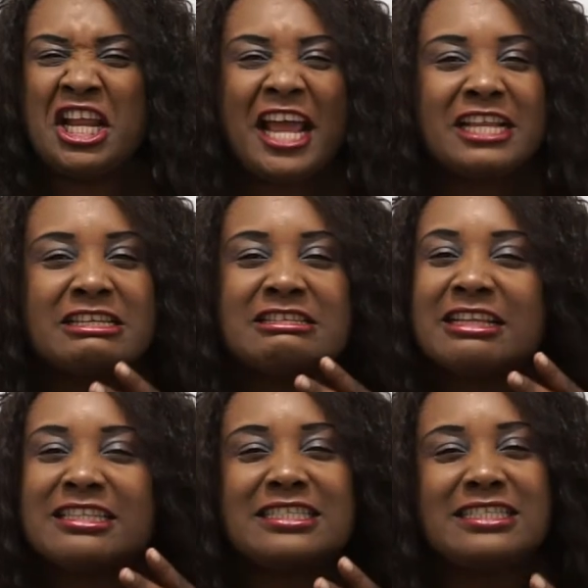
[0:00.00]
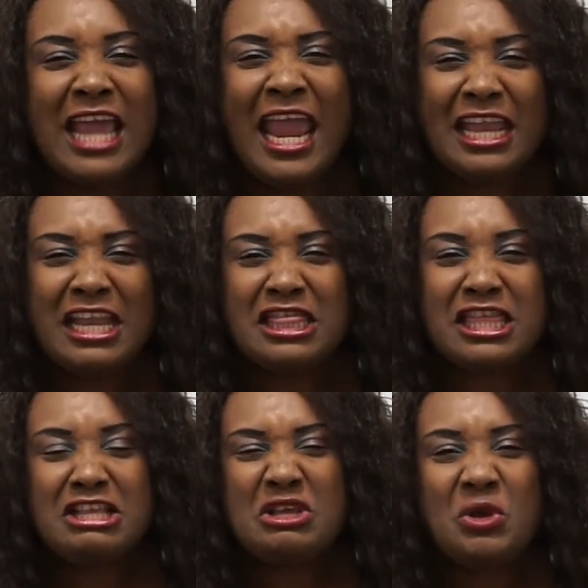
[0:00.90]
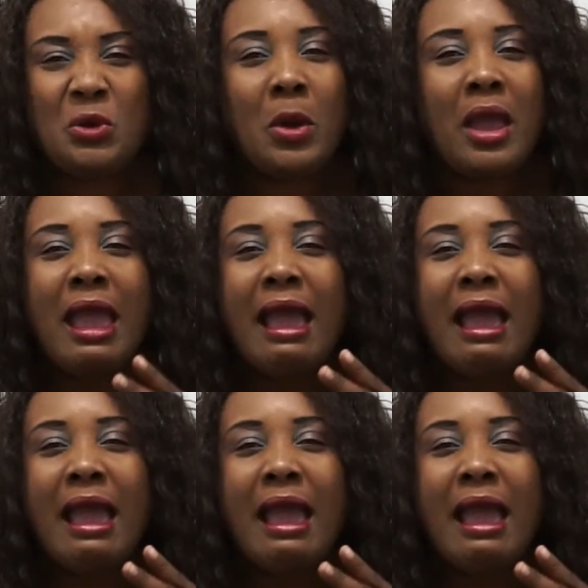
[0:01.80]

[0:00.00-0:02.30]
I did not say anything to you.